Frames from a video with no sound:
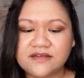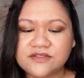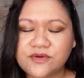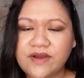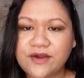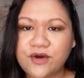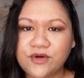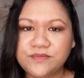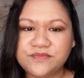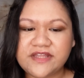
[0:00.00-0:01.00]
So I
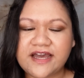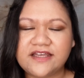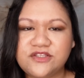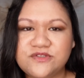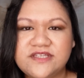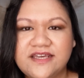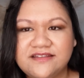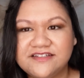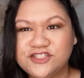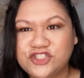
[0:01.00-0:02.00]
hope that you
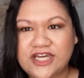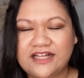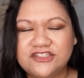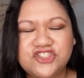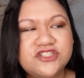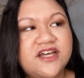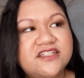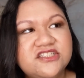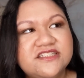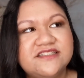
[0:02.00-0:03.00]
take this challenge,
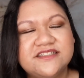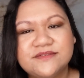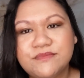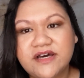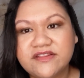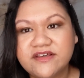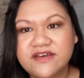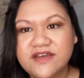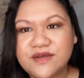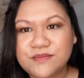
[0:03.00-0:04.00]
not just this month,
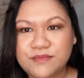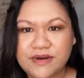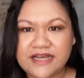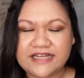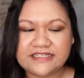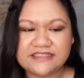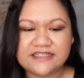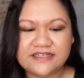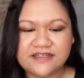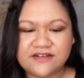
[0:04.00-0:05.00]
but
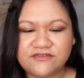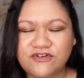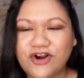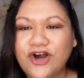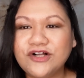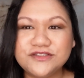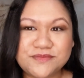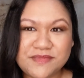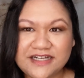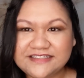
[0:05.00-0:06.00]
for all
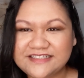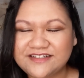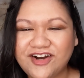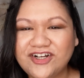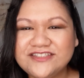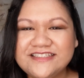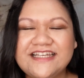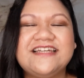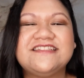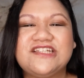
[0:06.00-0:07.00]
the months and all the
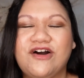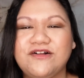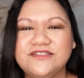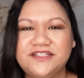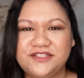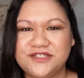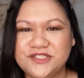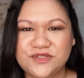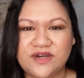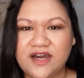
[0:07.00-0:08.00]
days and all the
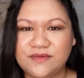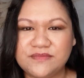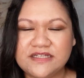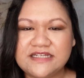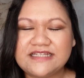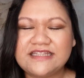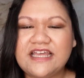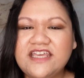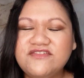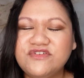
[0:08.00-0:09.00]
years to come.
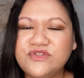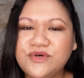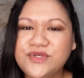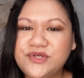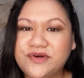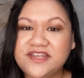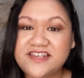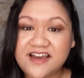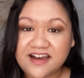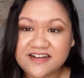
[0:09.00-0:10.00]
That even though you're
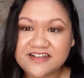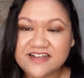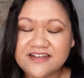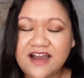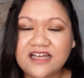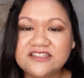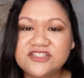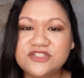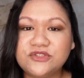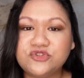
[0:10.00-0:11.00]
young, God
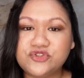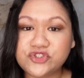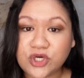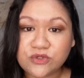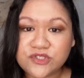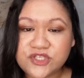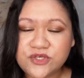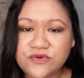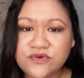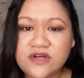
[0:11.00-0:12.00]
still chose
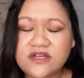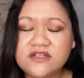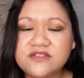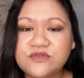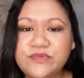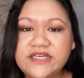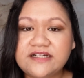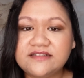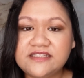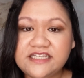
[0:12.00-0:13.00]
you to be
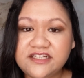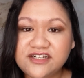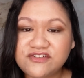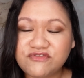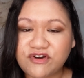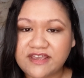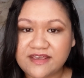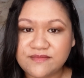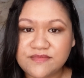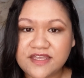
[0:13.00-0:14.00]
a leader for
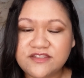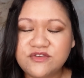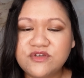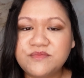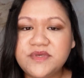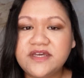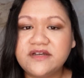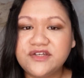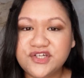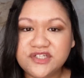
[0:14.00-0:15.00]
Him, and you can be a
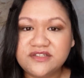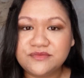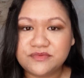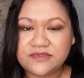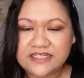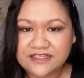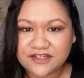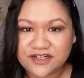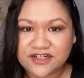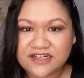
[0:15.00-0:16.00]
good
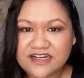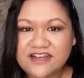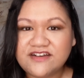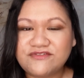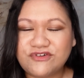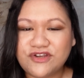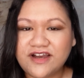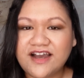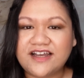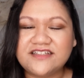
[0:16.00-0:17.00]
leader for
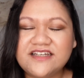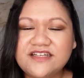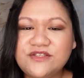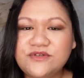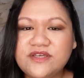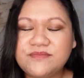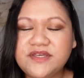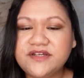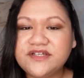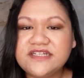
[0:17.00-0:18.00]
God. You can
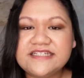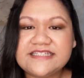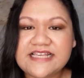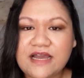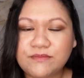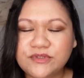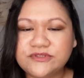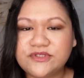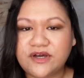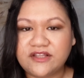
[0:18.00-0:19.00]
be a good example
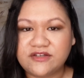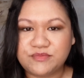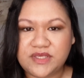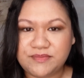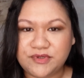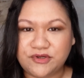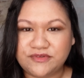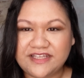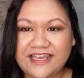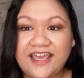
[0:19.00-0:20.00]
to other people
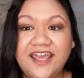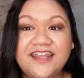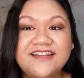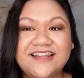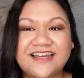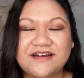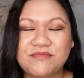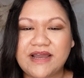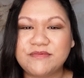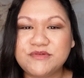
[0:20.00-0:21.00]
in, like our
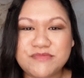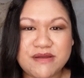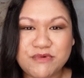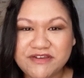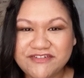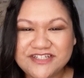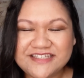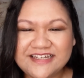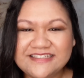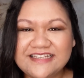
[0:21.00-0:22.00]
Bible memory verse
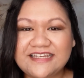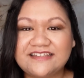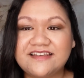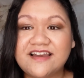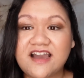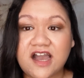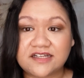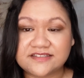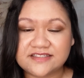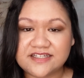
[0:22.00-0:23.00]
says, in
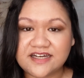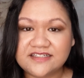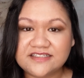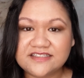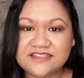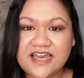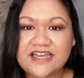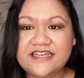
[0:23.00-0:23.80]
conduct,